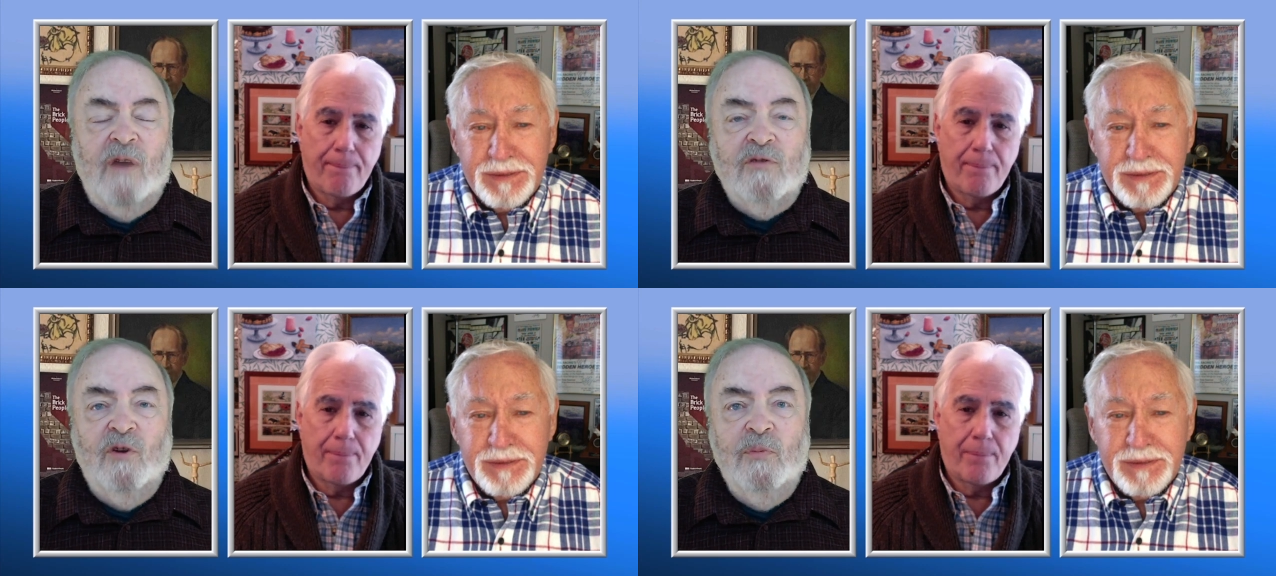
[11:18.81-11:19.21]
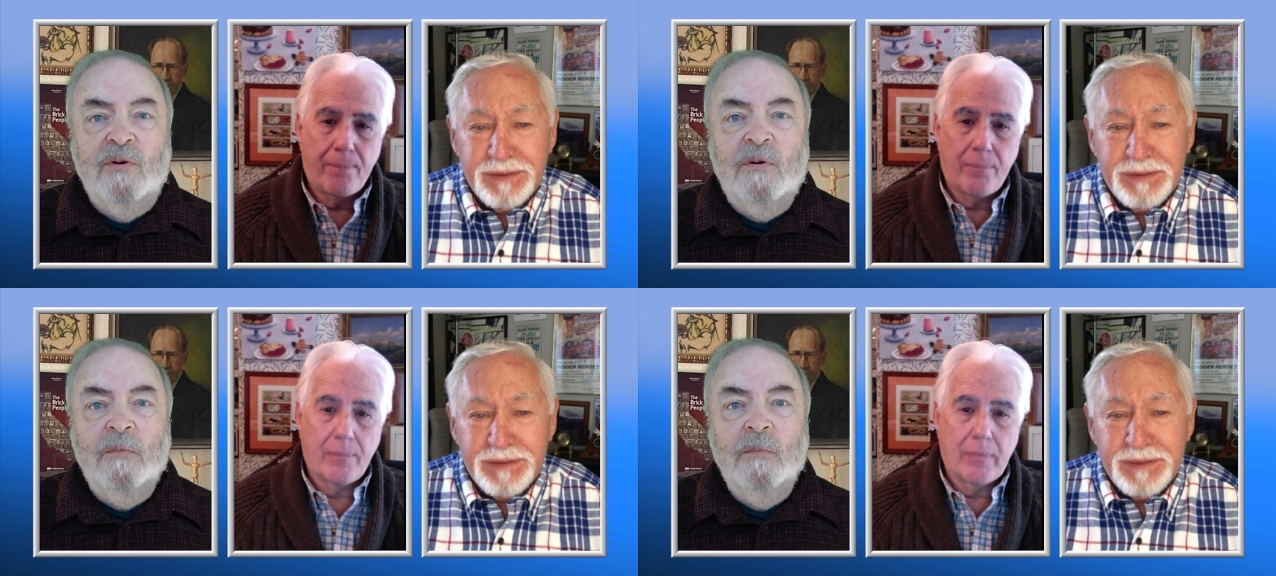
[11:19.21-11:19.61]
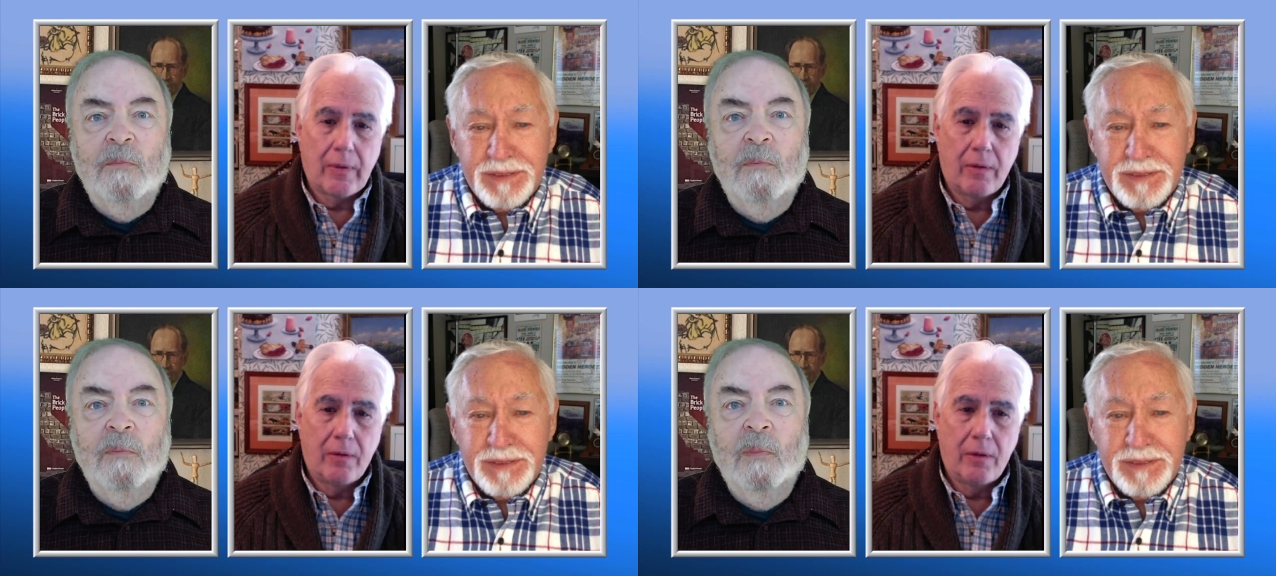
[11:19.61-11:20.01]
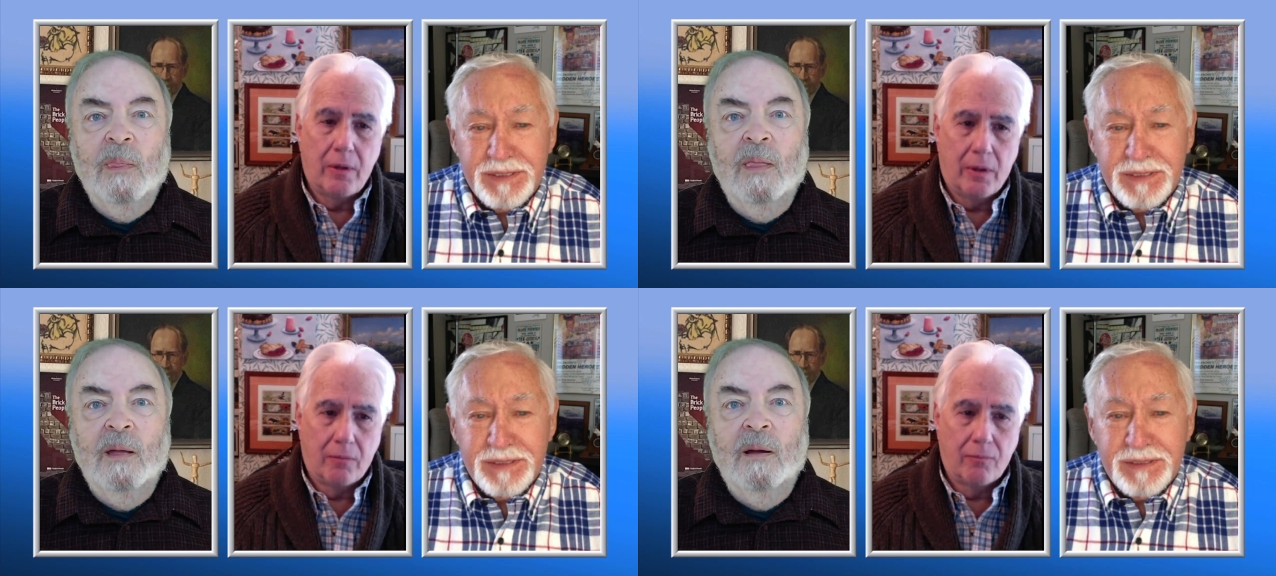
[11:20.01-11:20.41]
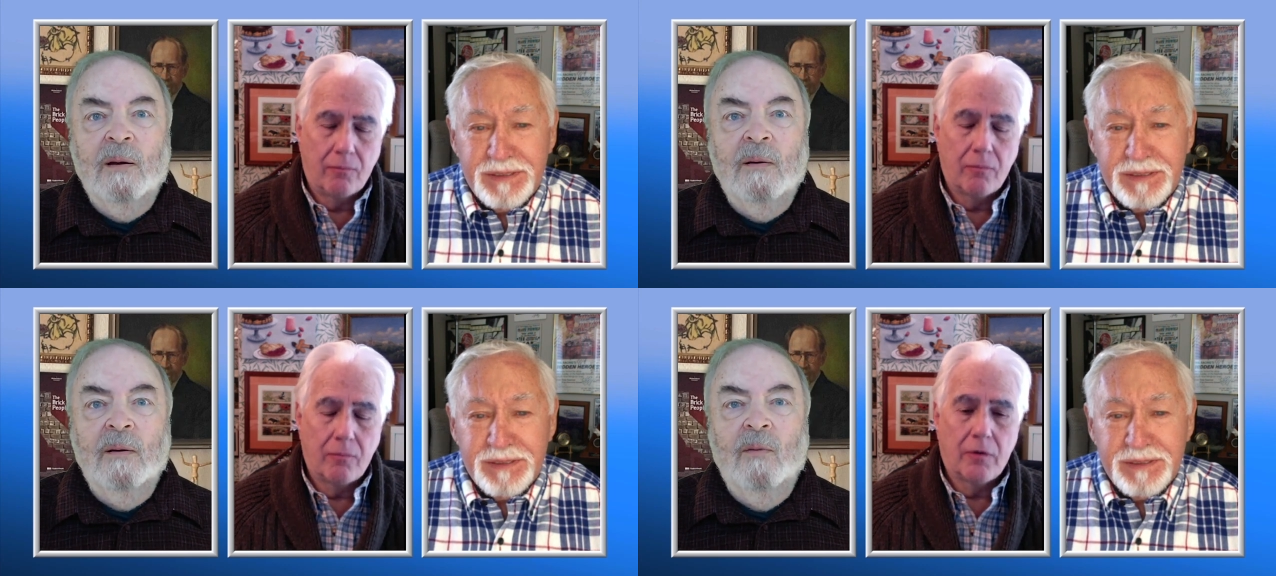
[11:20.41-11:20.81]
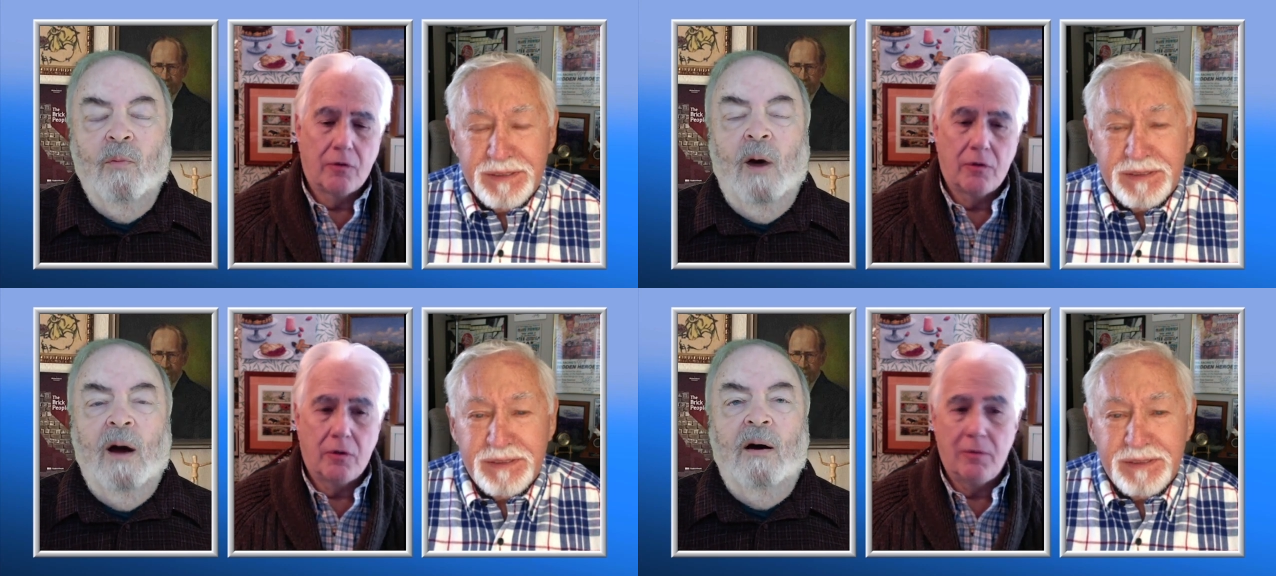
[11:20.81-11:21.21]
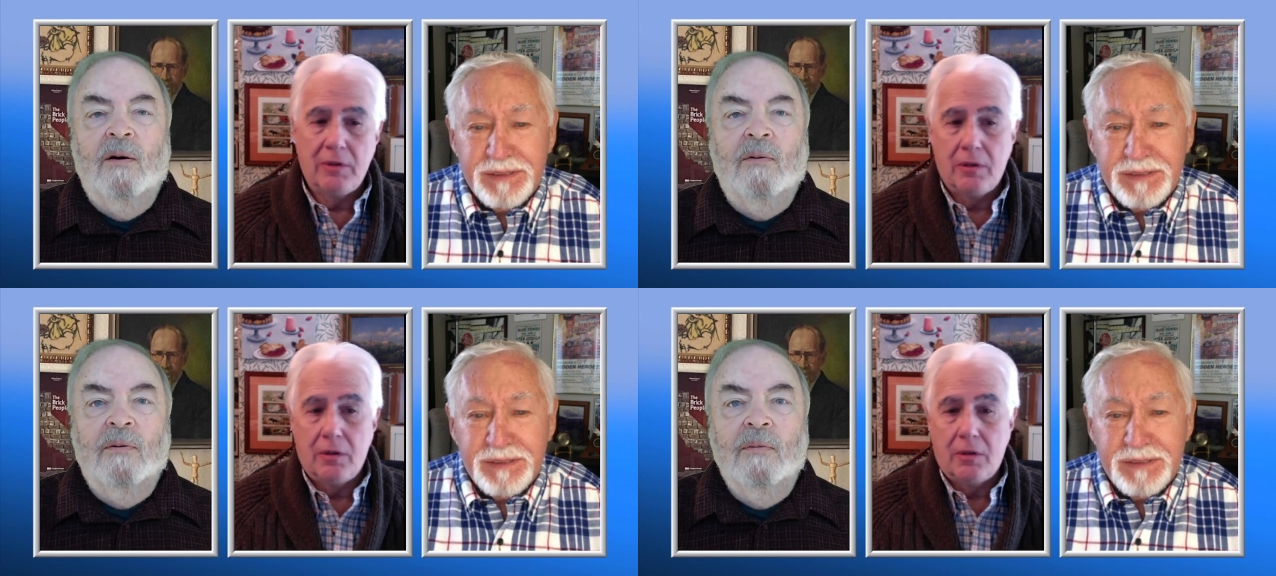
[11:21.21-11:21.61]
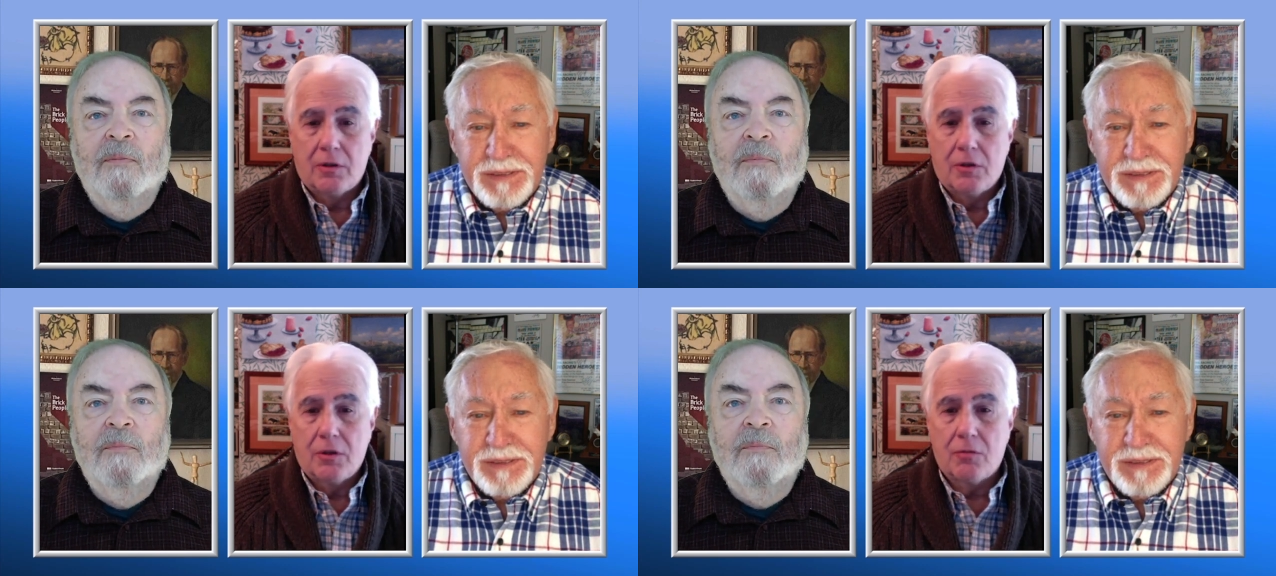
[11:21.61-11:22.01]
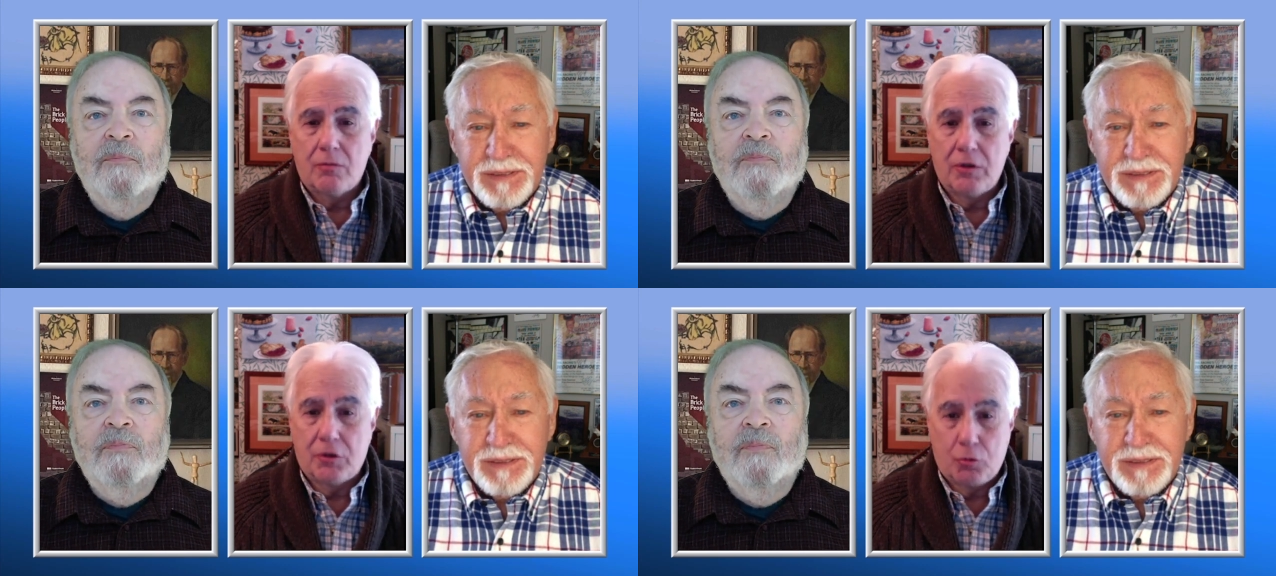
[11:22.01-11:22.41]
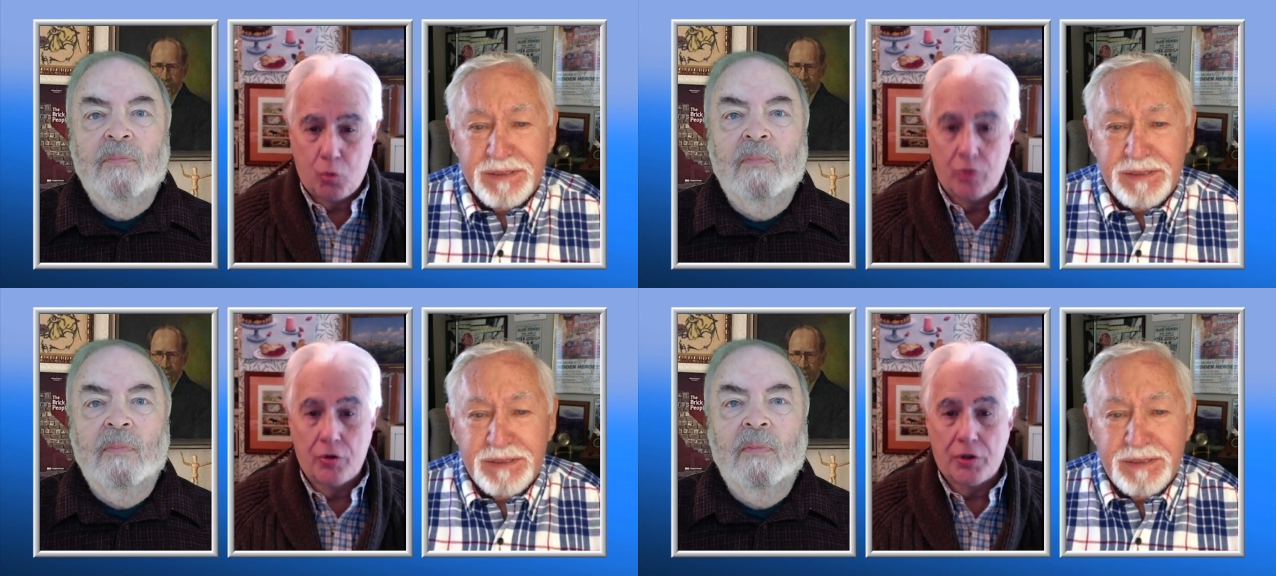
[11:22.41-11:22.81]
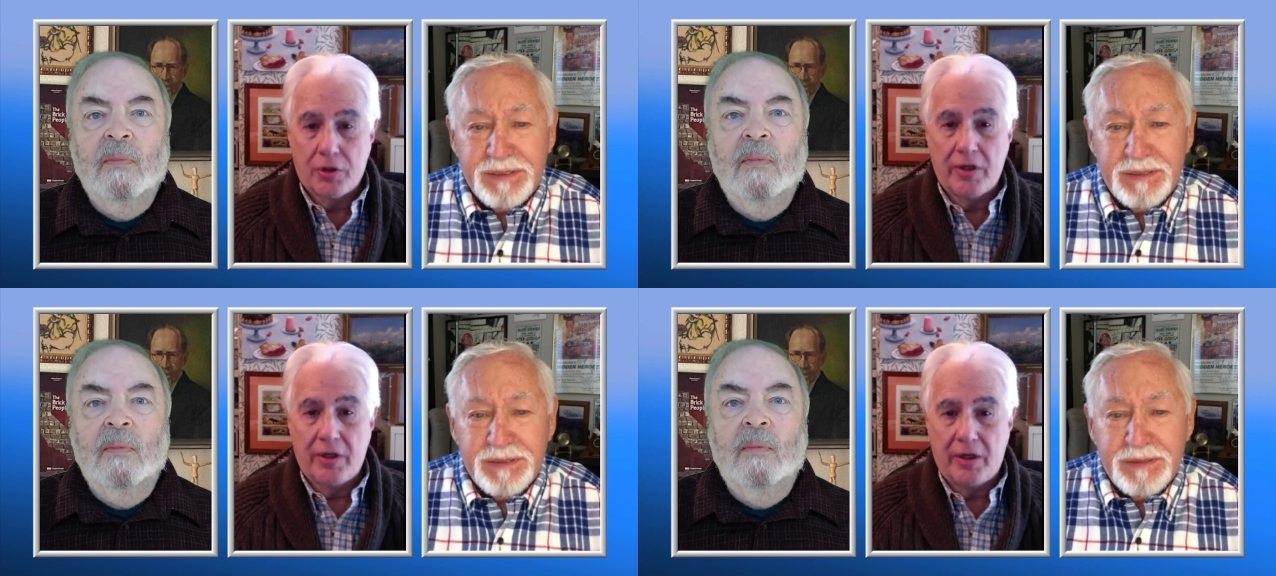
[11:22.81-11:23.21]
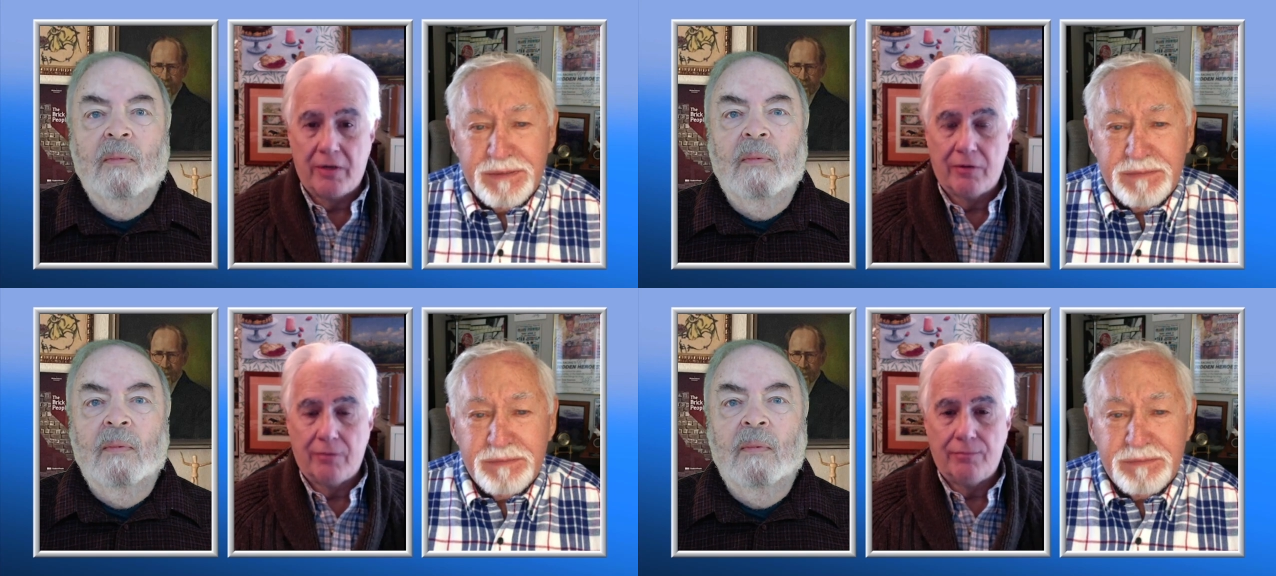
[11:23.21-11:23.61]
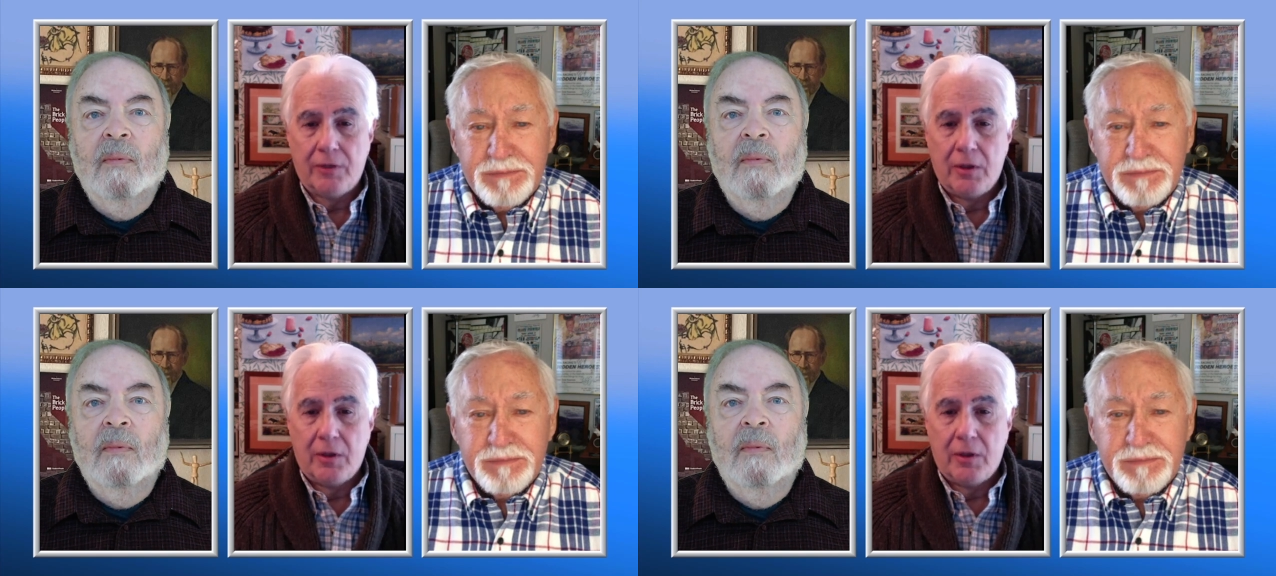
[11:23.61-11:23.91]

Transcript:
Speaker 1: October?
Speaker 2: Yeah. Wow.
Speaker 1: So, I mean,
Speaker 2: it's worse than ever.